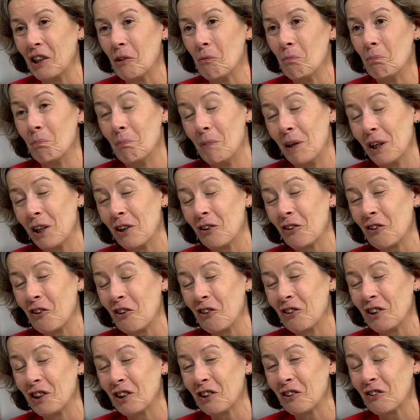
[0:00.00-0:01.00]
a bigger
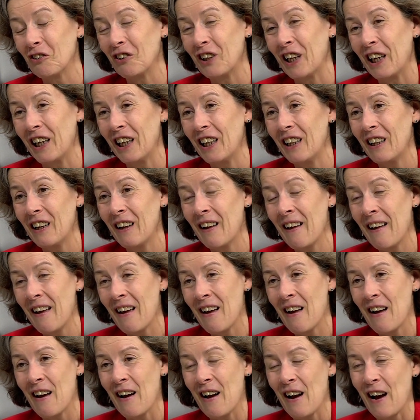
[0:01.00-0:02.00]
chorus today.
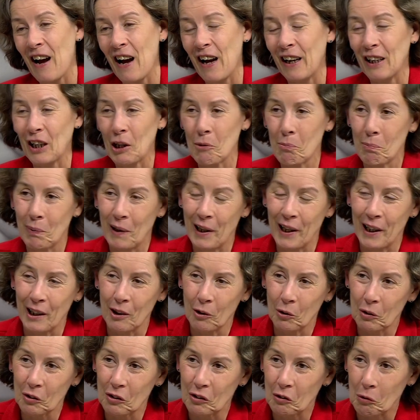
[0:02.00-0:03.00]
And I play
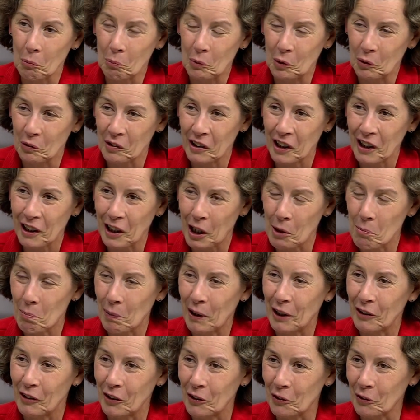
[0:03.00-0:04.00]
also music. I
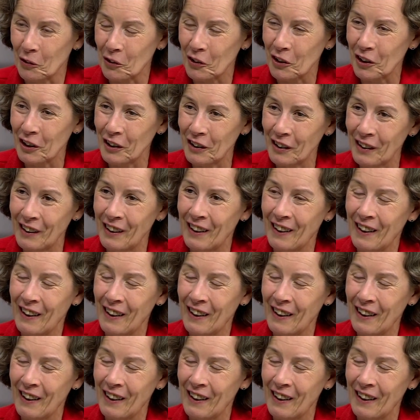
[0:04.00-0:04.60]
play the organ.